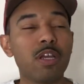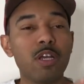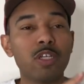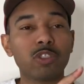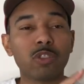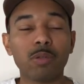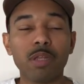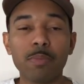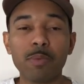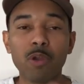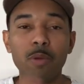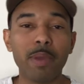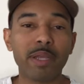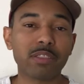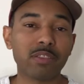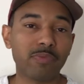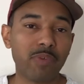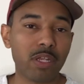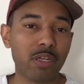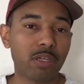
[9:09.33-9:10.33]
So let me go back
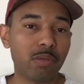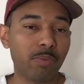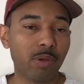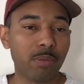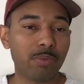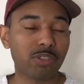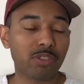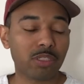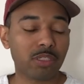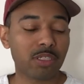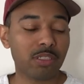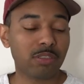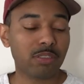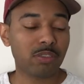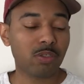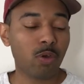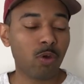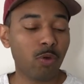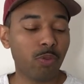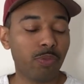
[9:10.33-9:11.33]
to vanity publishing because the
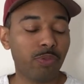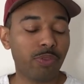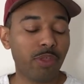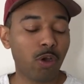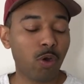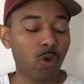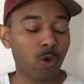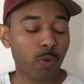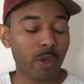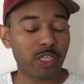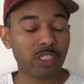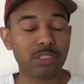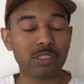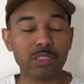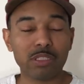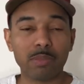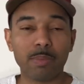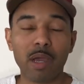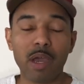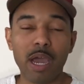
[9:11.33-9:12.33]
whole the whole question
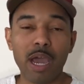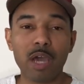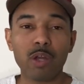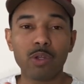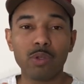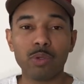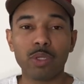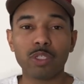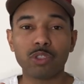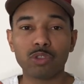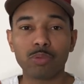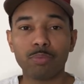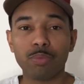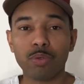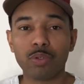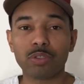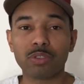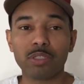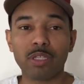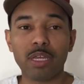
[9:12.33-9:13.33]
is about how do you get your
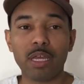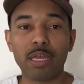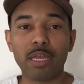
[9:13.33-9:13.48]
books